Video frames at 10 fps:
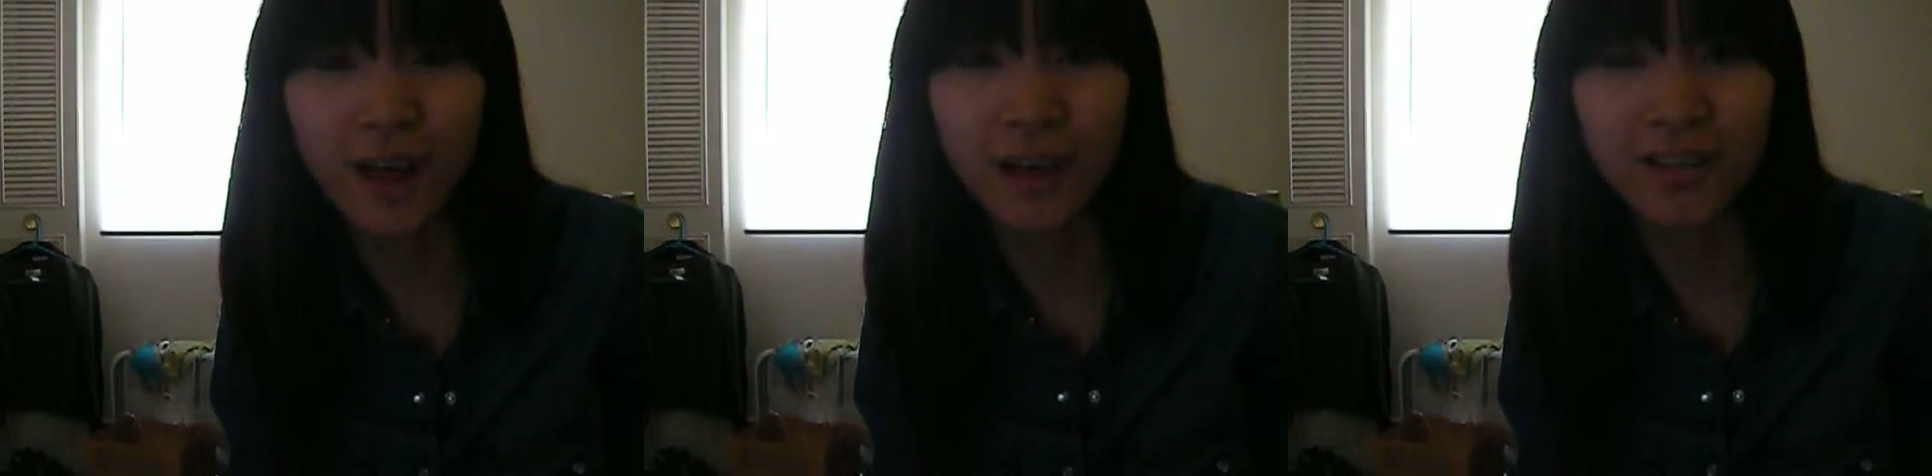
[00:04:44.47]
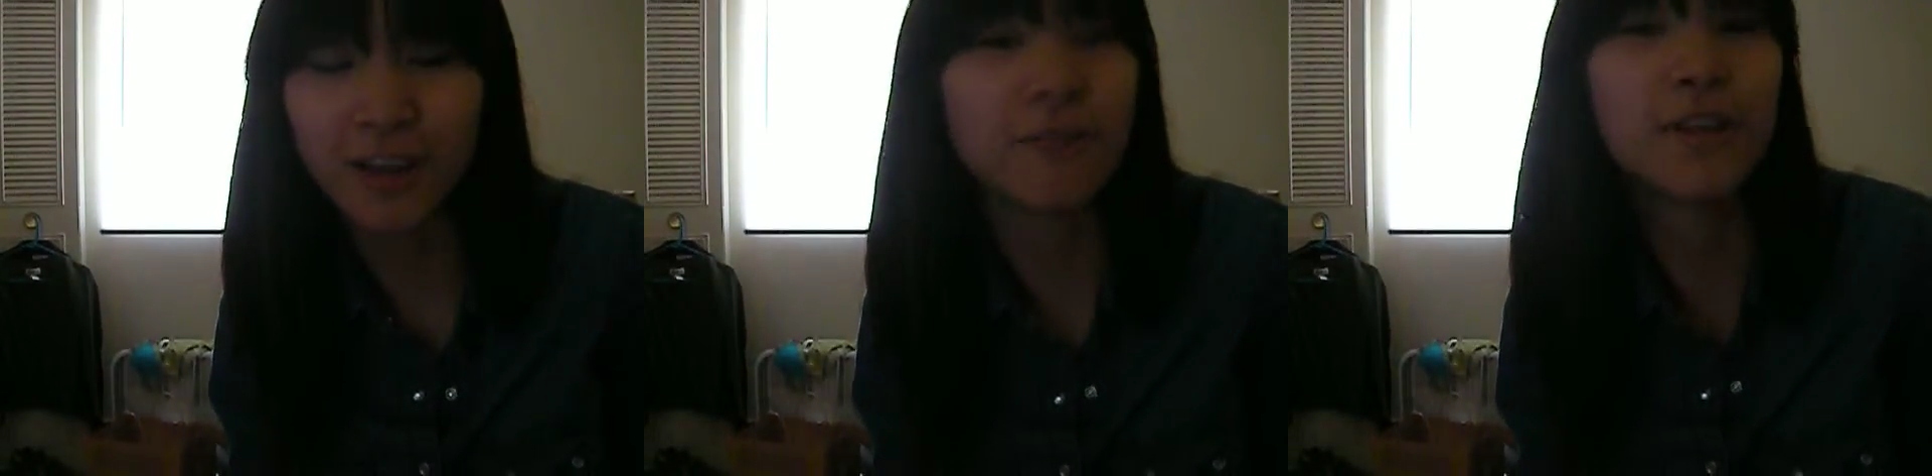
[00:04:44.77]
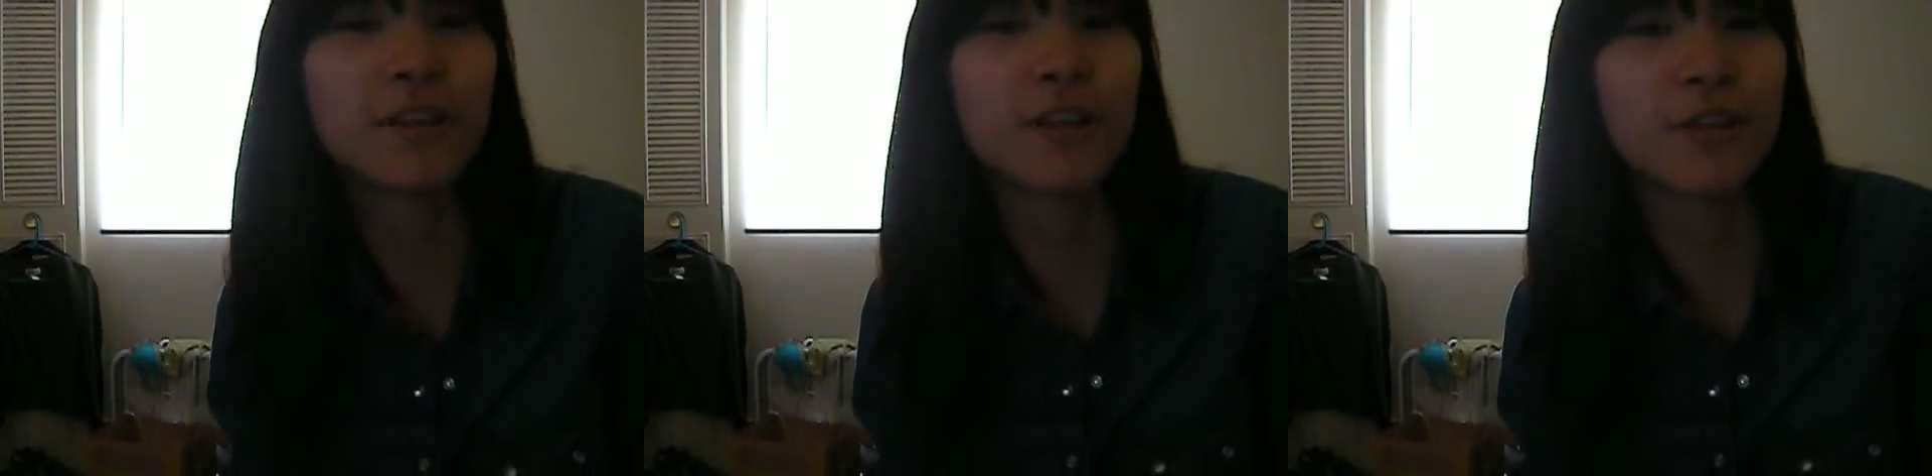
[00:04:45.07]
that they
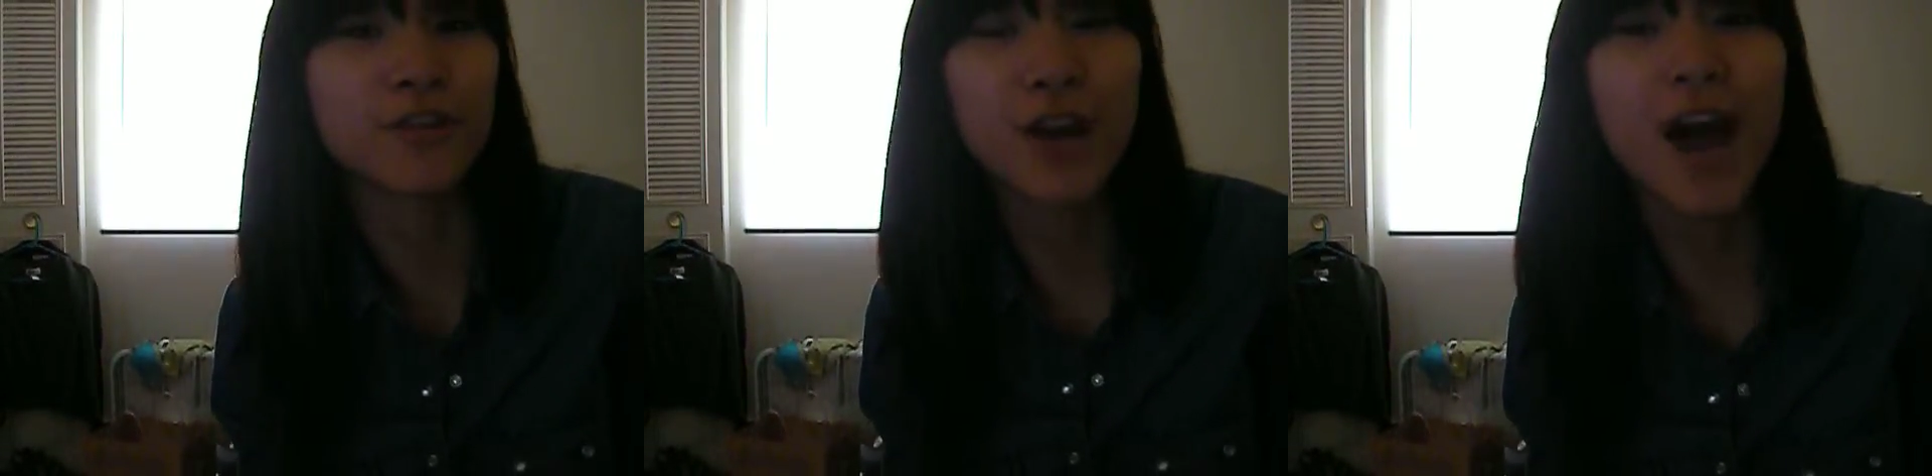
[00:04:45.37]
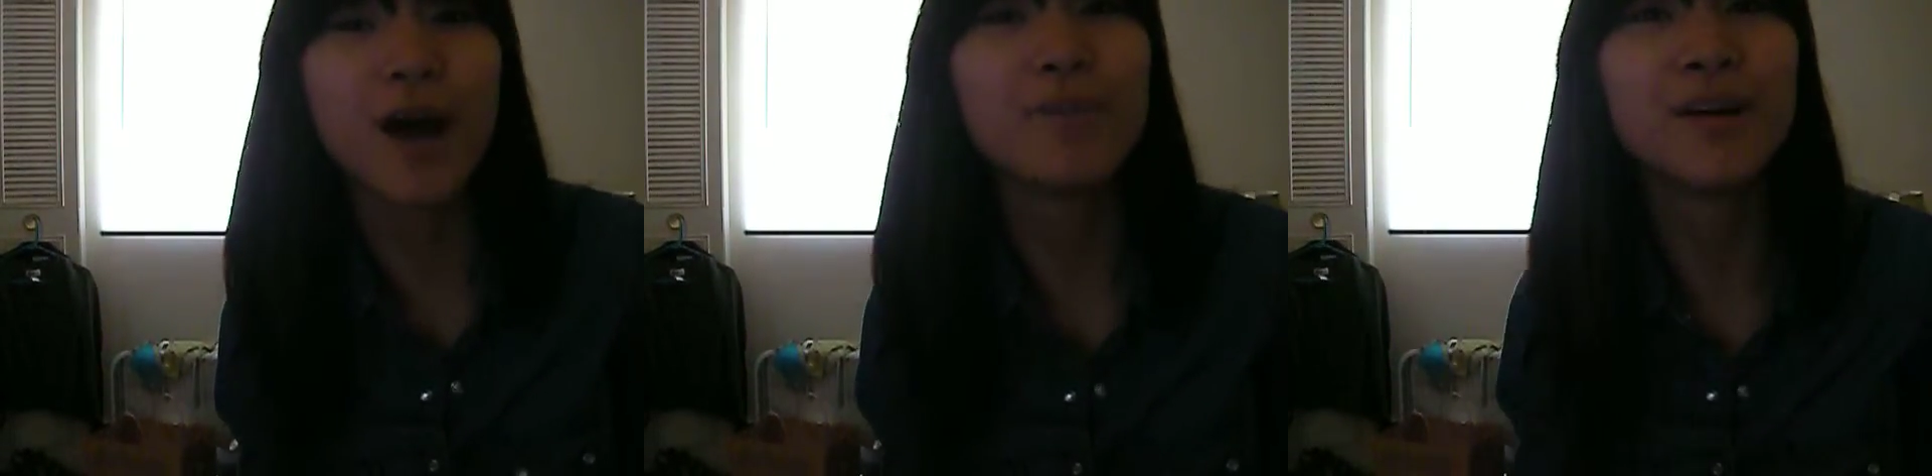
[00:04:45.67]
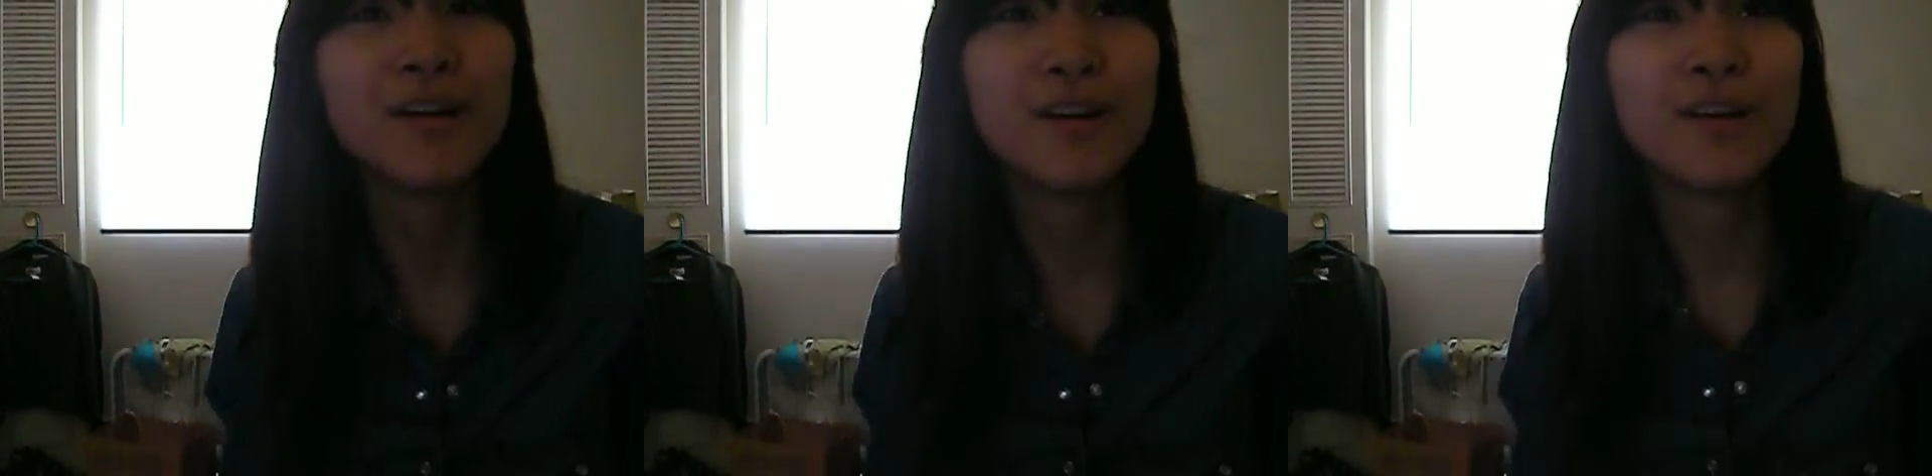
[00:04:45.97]
failed at their job.